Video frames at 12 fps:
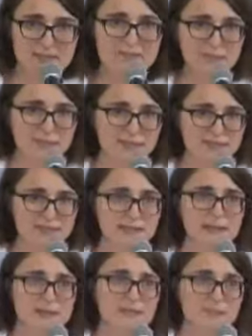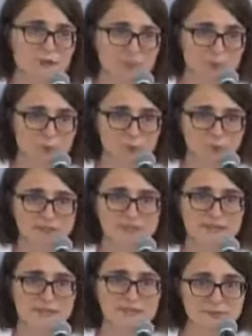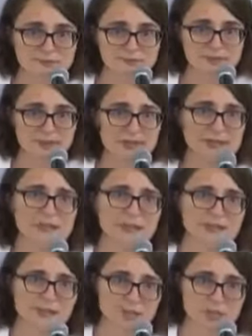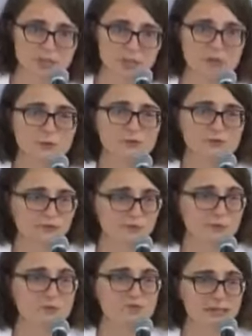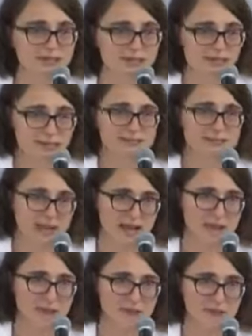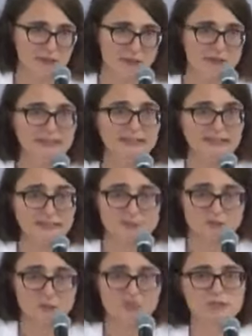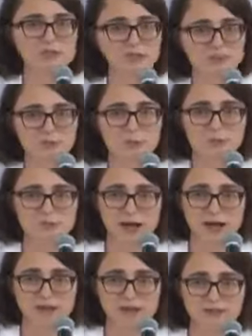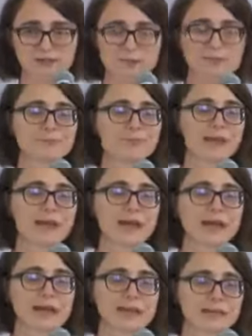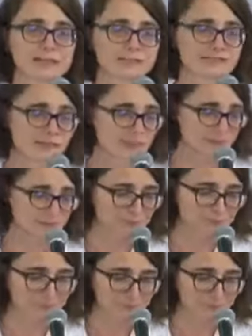So I think it's very important that civil society and NGOs kind of fill that gap that institutions cannot provide. And